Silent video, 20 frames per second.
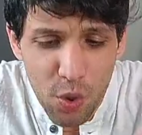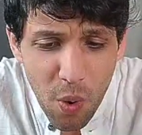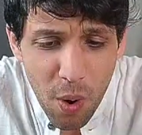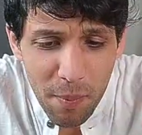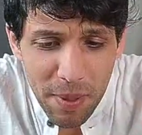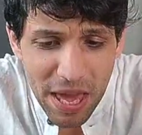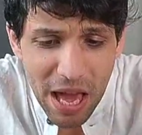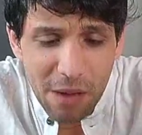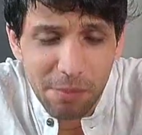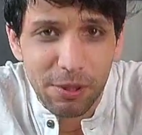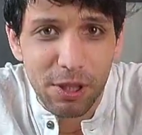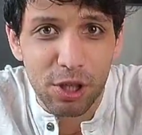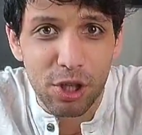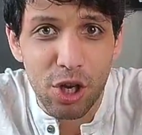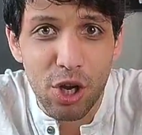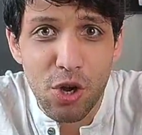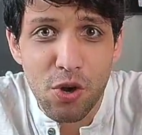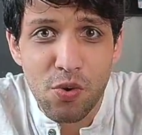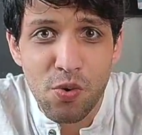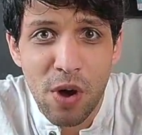will be able to
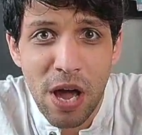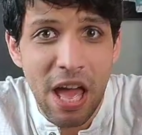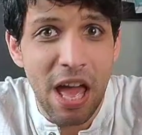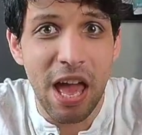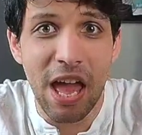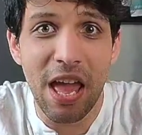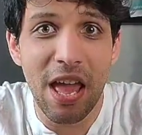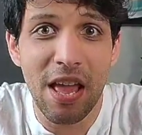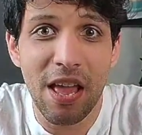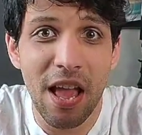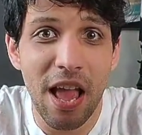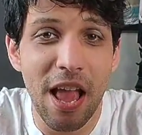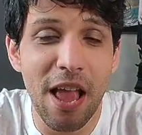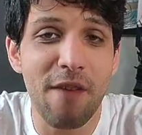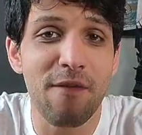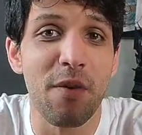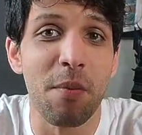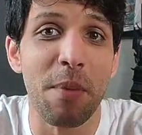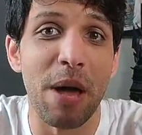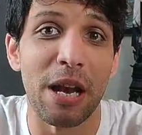do a
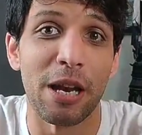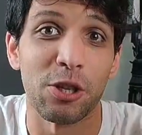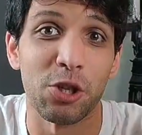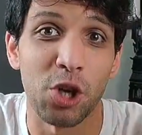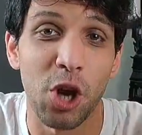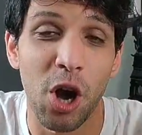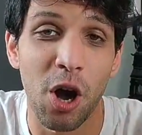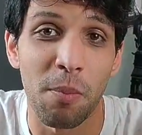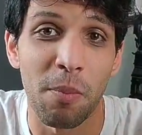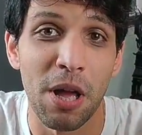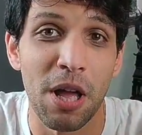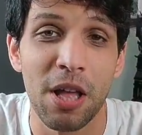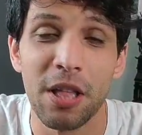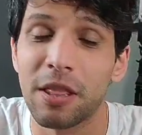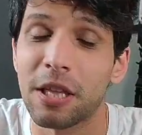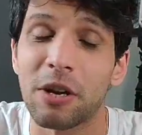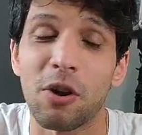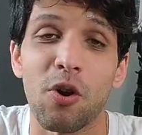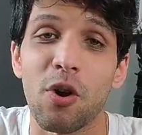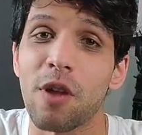even better job
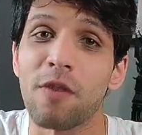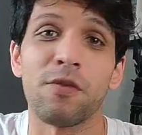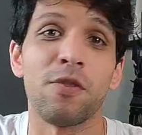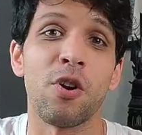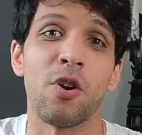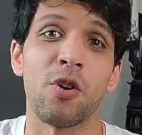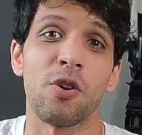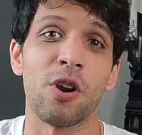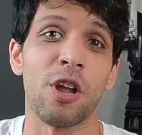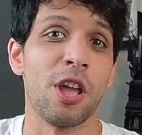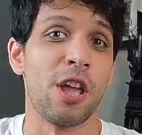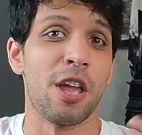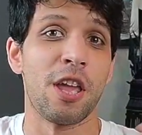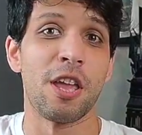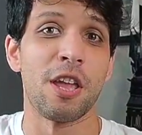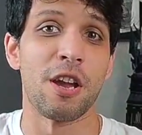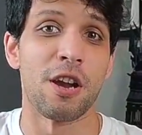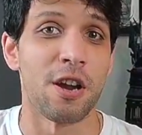than we've done here.